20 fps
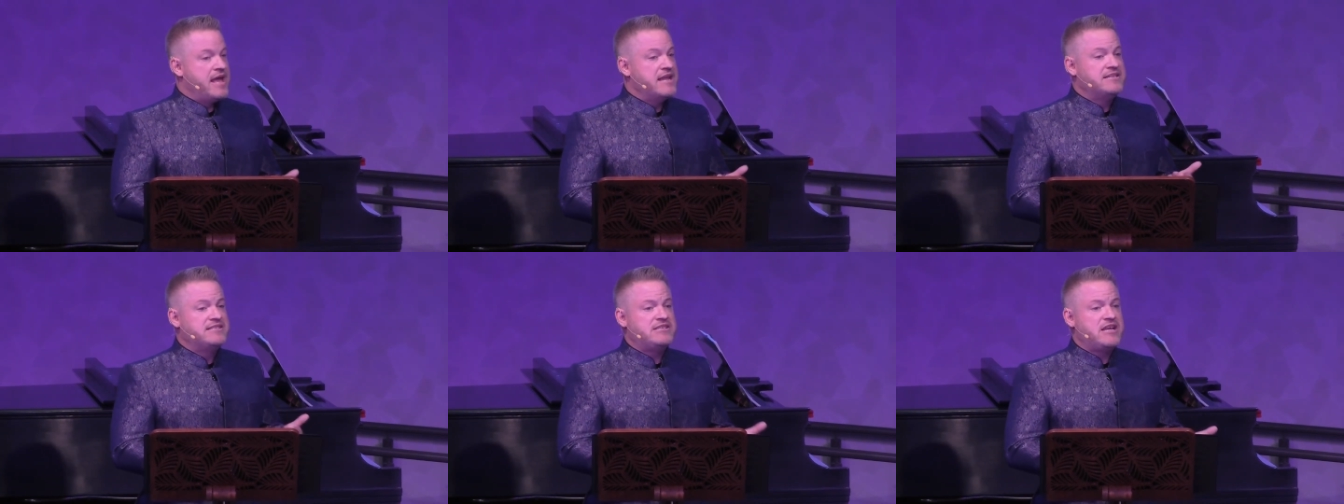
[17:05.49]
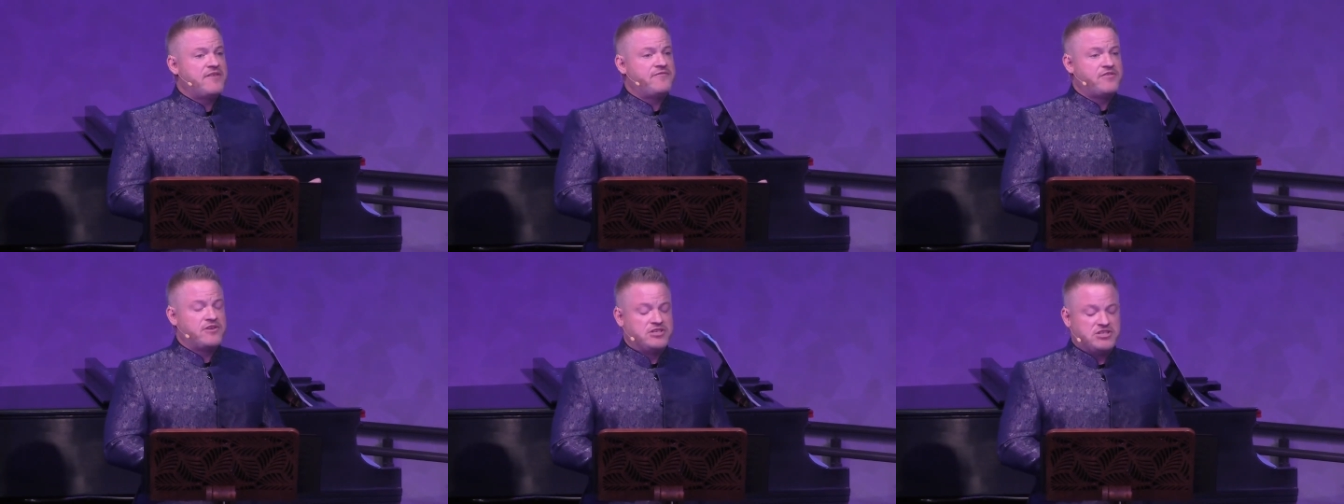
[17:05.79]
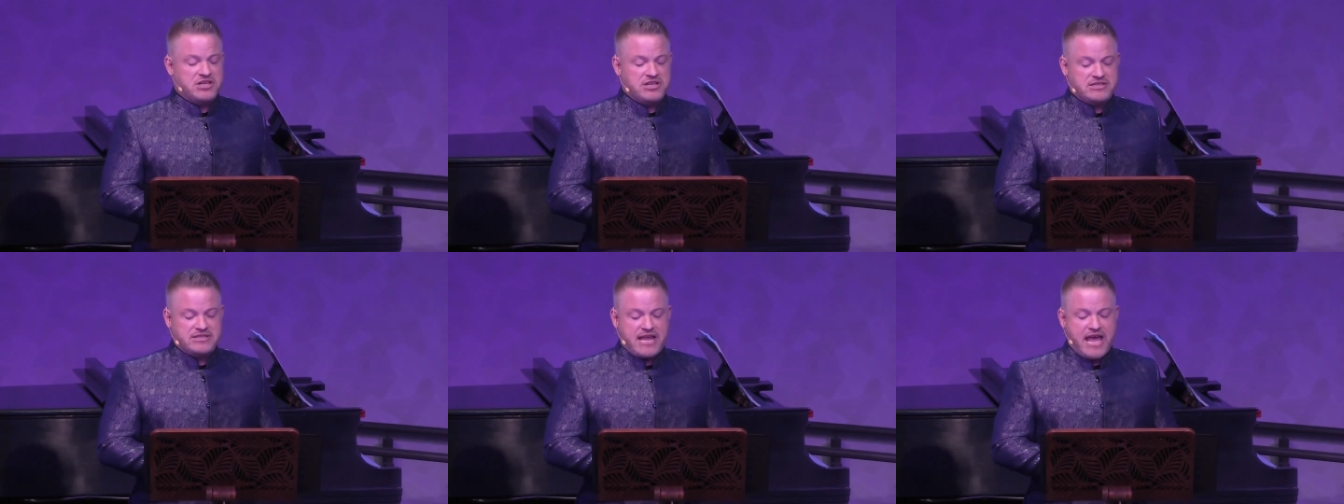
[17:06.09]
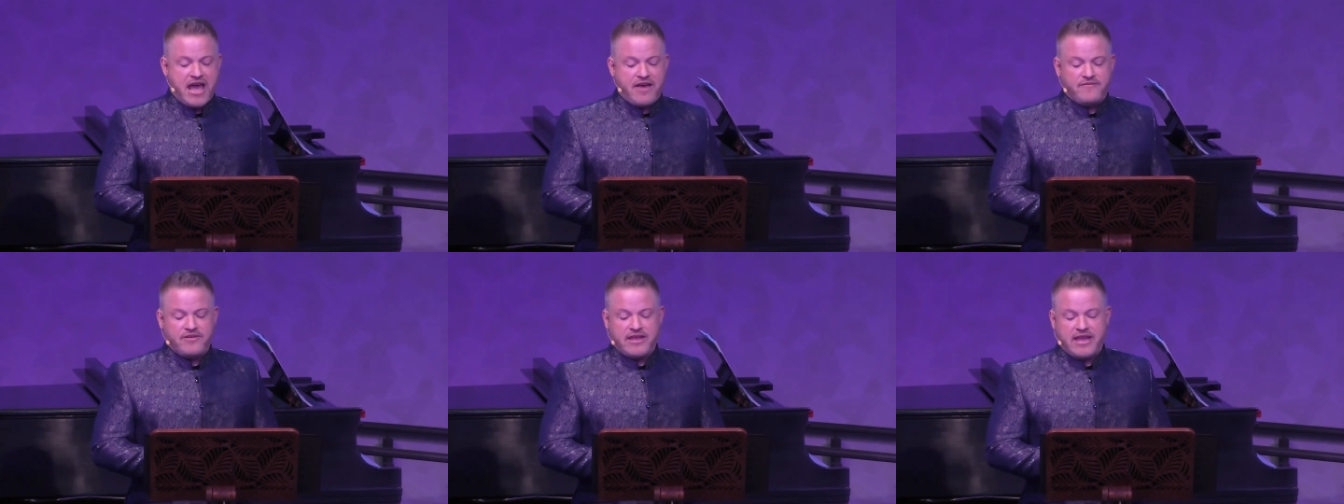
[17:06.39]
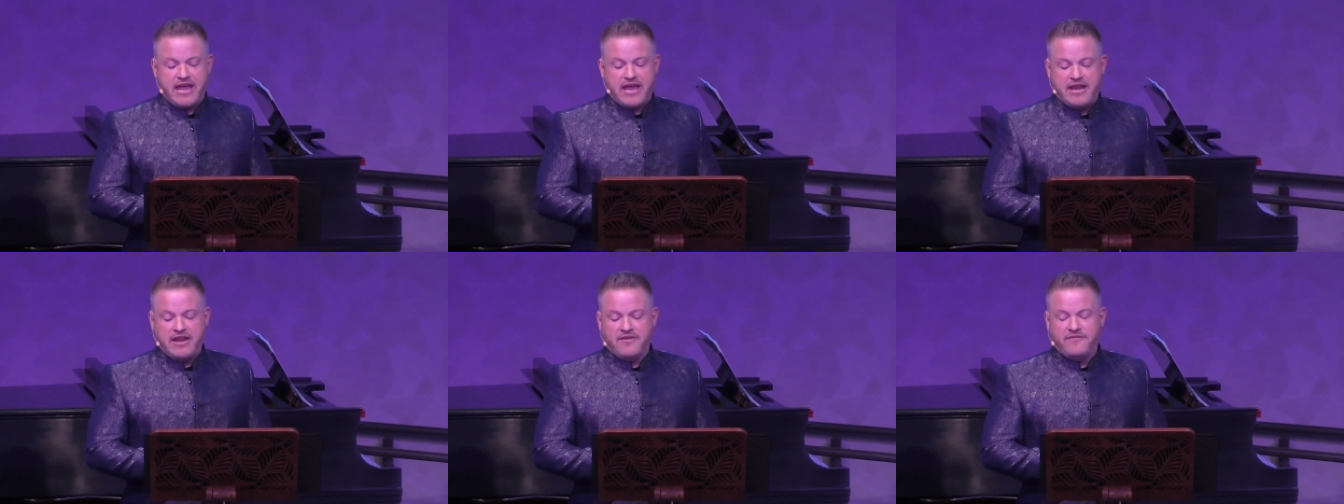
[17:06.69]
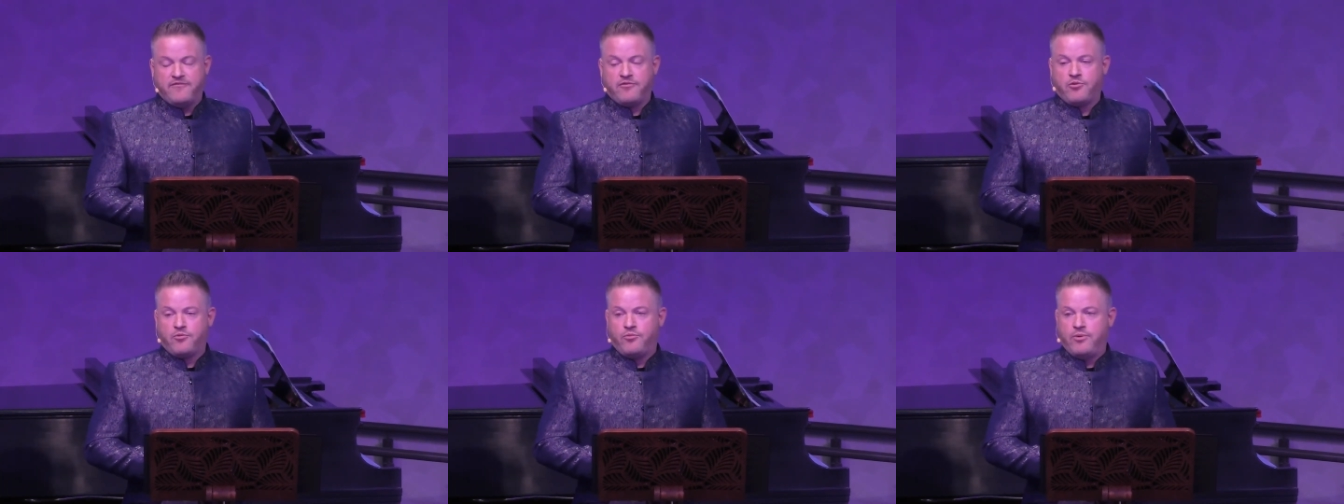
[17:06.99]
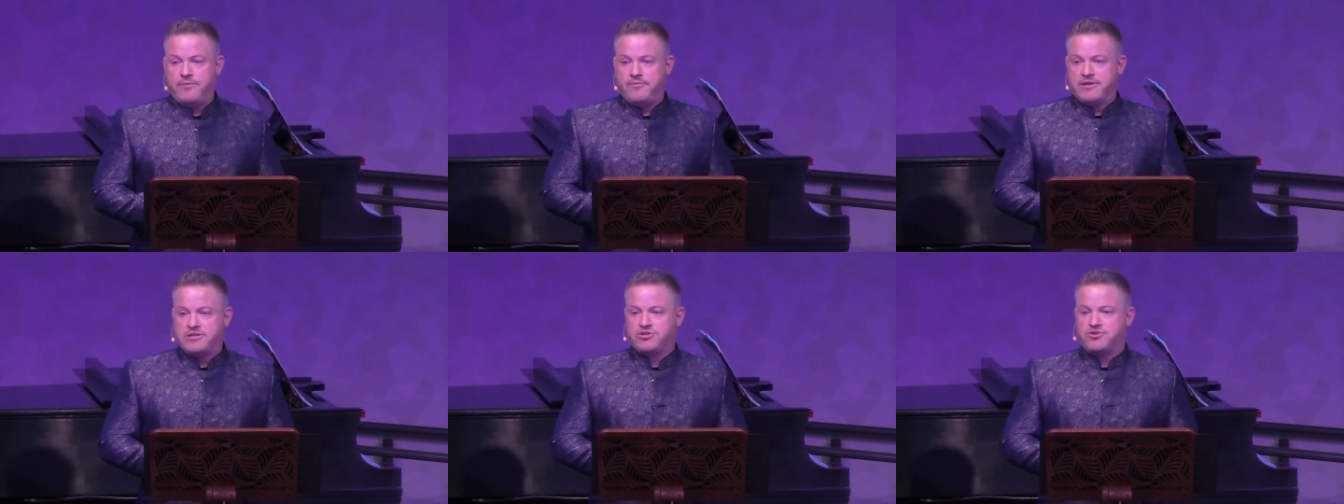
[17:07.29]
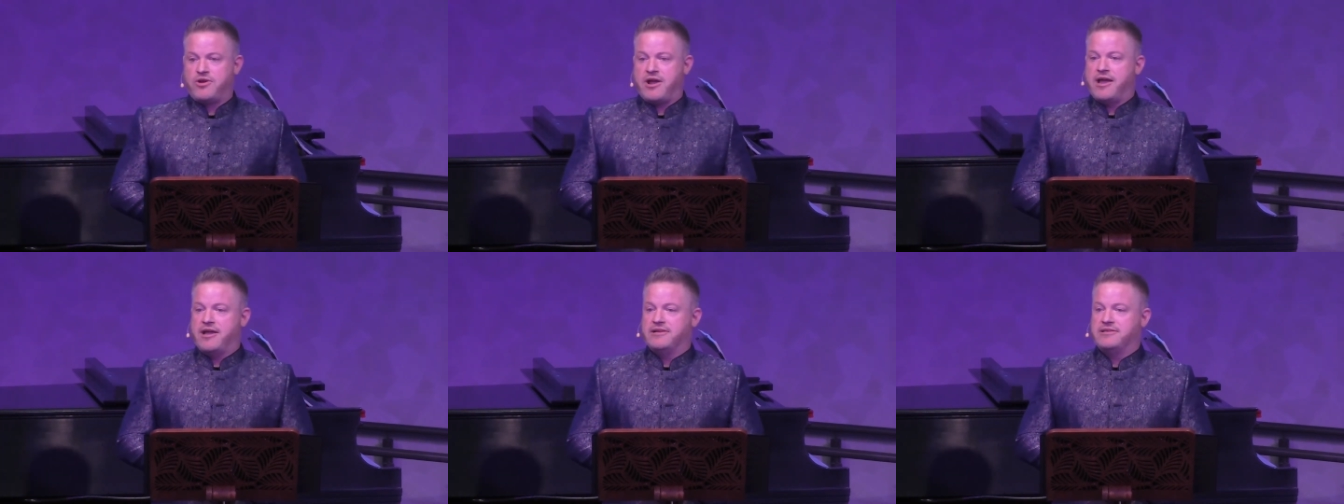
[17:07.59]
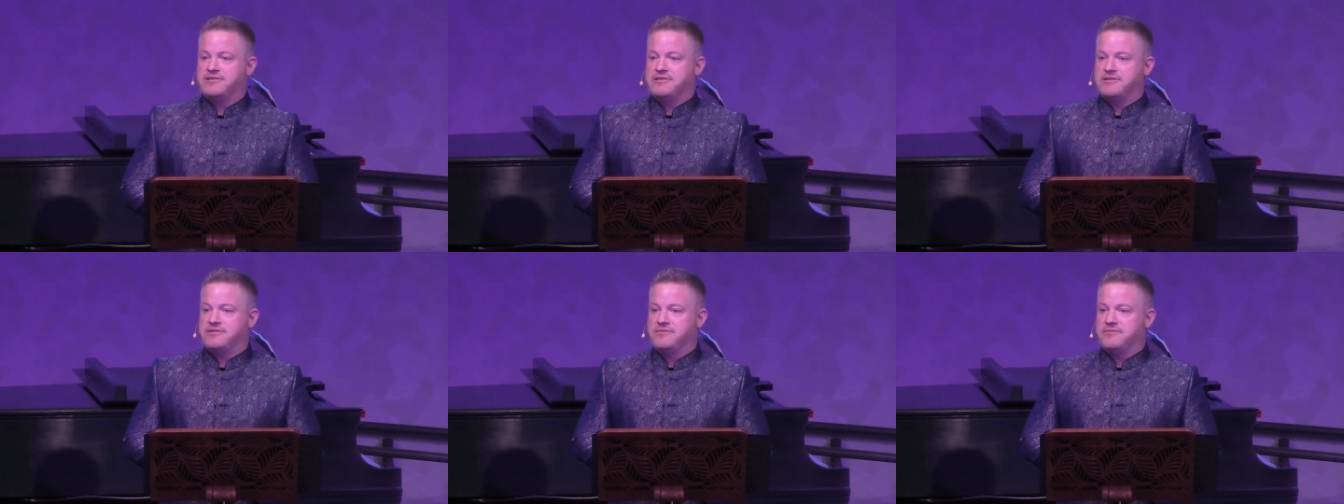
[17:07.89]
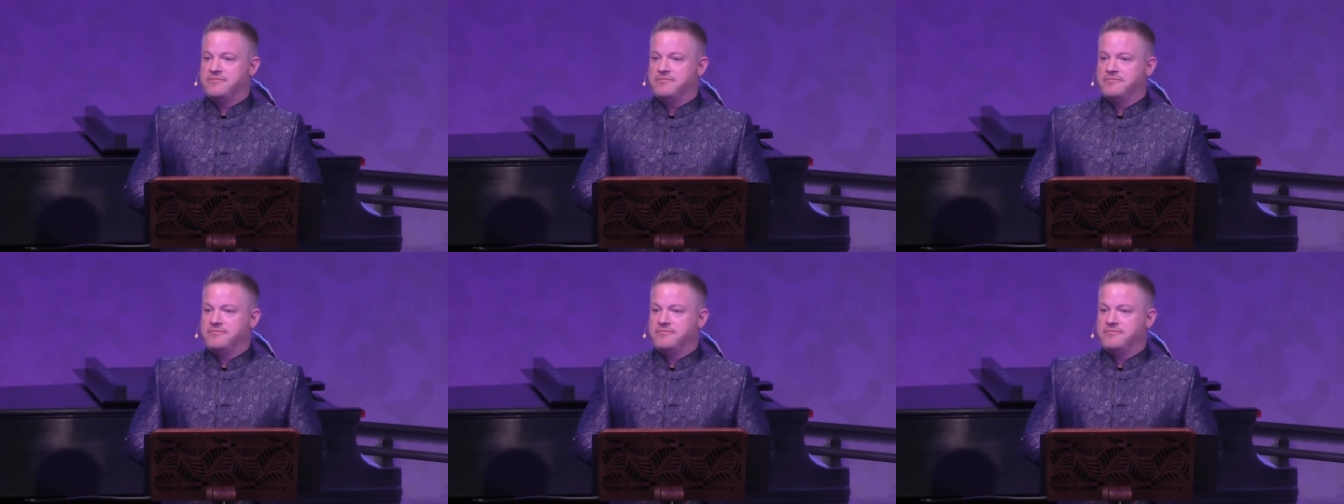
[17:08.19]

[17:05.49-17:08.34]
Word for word: and suffragists advocating for women's rights.